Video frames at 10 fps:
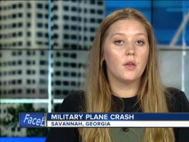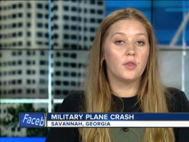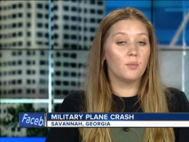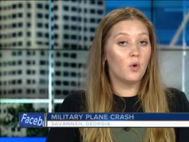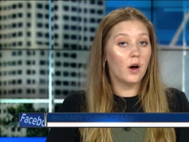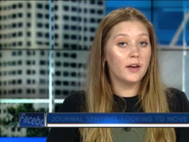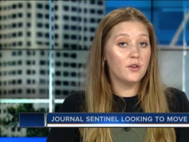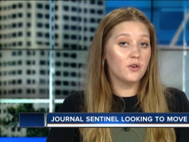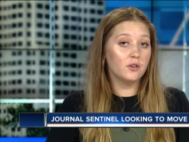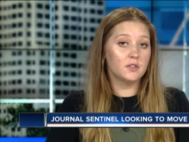The Milwaukee
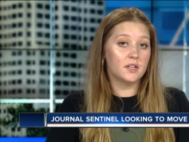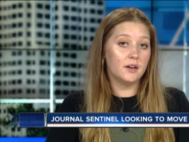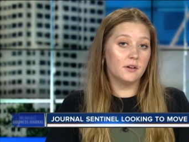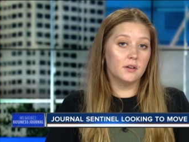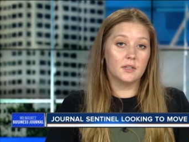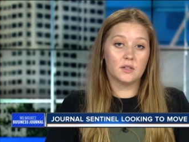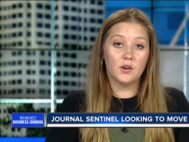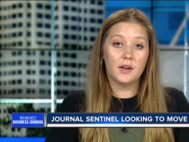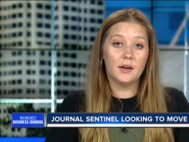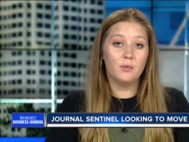Journal Sentinel is
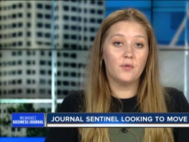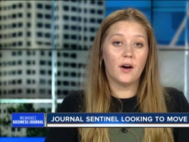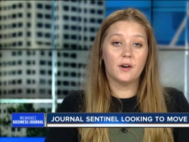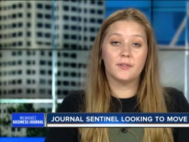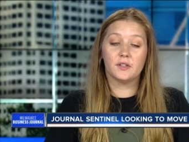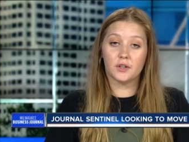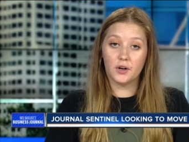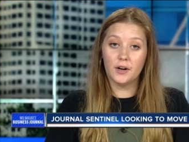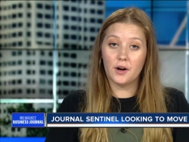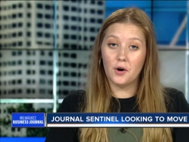looking to move out of its
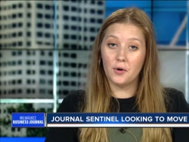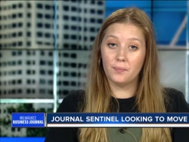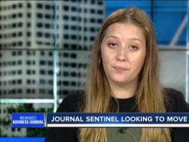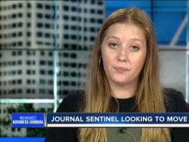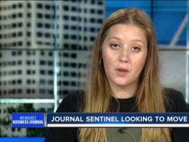current home.